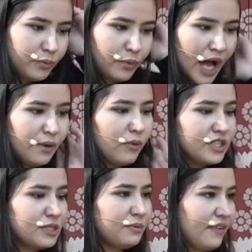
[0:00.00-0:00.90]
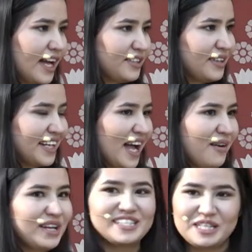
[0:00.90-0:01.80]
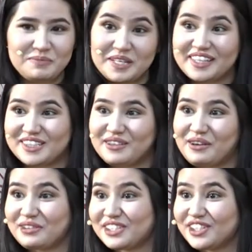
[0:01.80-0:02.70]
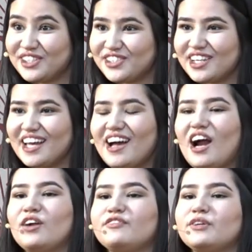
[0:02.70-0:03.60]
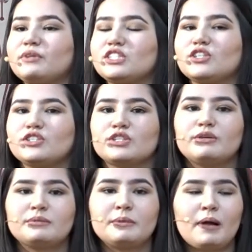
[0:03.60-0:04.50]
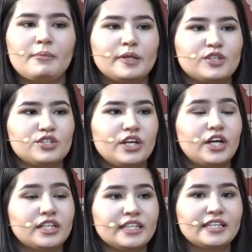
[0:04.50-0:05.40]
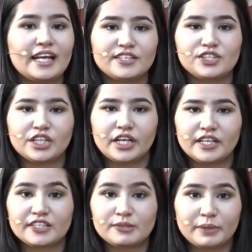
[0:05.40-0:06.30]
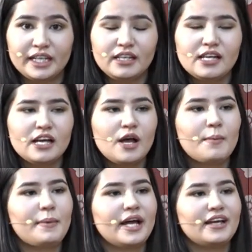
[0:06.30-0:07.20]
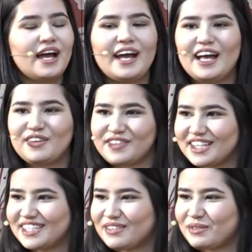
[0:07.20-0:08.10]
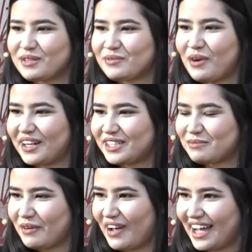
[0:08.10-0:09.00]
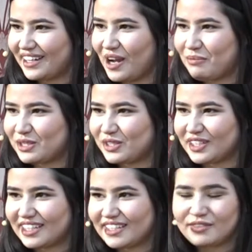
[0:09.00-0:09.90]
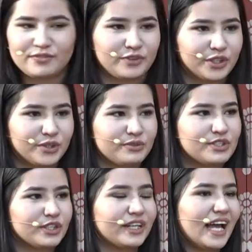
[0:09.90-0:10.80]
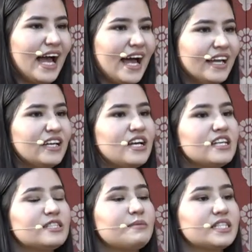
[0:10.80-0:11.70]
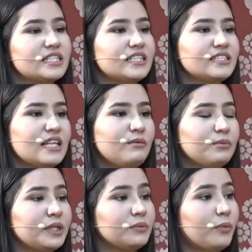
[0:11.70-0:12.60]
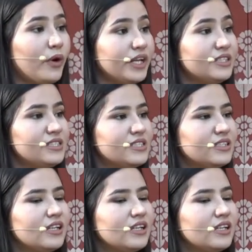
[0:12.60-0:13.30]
I want to provide right now a sneak peek into our research. Our full research is going to be published early next year in the spring. But ahead of this, we wanted to provide an opportunity for you to look at some of the skills that will be important.